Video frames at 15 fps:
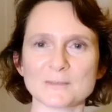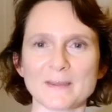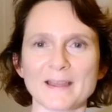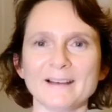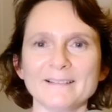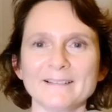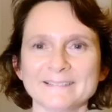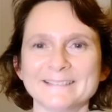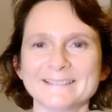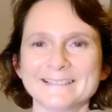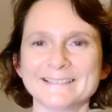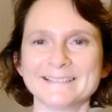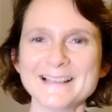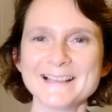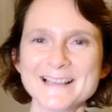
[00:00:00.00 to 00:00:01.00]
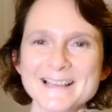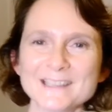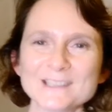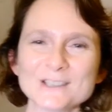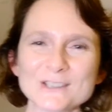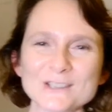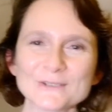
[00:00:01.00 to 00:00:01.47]
about
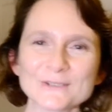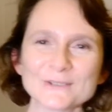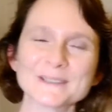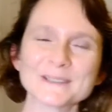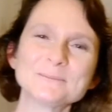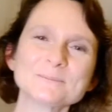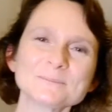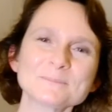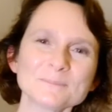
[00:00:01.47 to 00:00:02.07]
to do it,